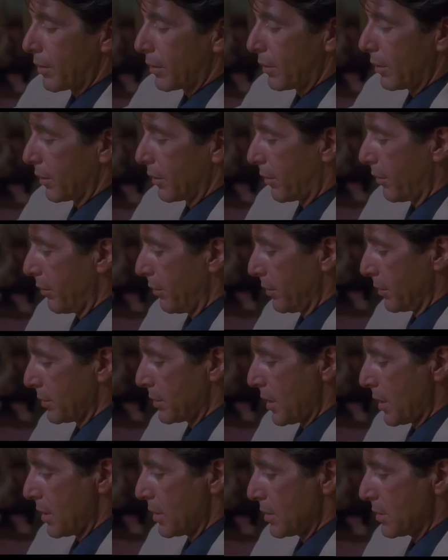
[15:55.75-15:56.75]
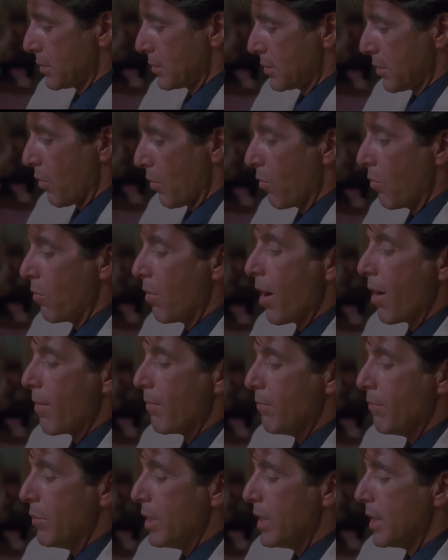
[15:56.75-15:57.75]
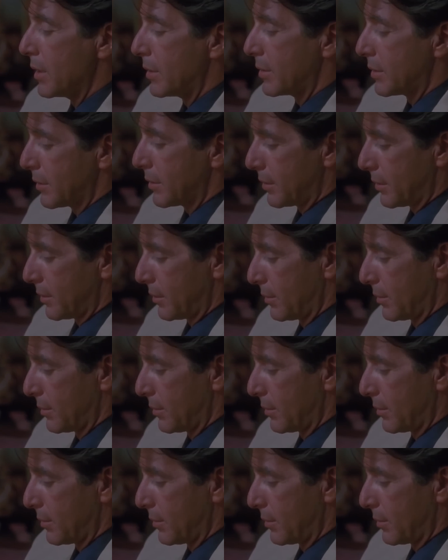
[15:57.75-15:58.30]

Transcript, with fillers: Little girls, so be it.